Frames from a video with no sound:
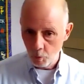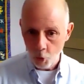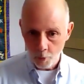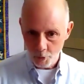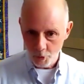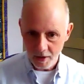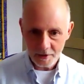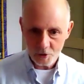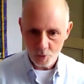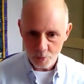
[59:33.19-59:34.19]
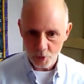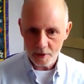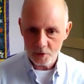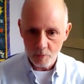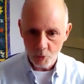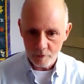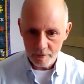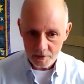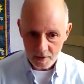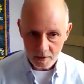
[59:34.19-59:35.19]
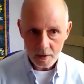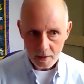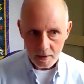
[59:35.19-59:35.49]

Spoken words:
warmer and lighter and brighter and more inviting.